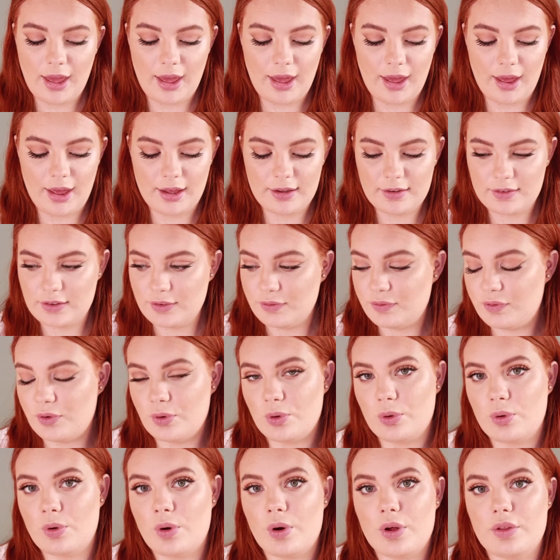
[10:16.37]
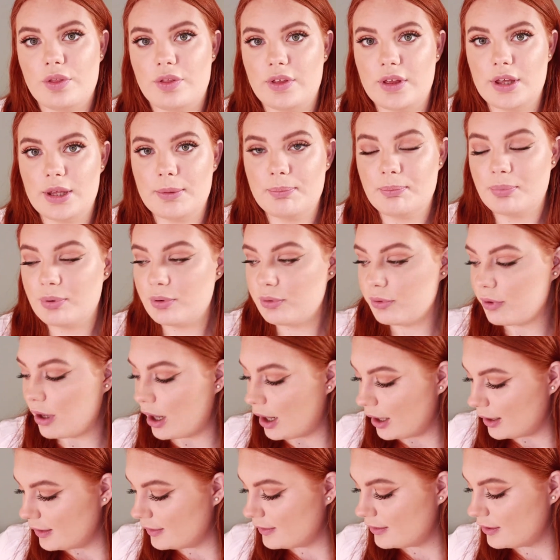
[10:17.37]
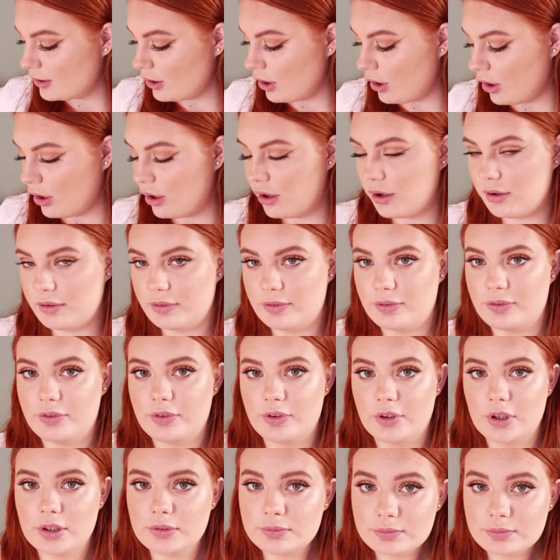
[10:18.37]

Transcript: As for the price of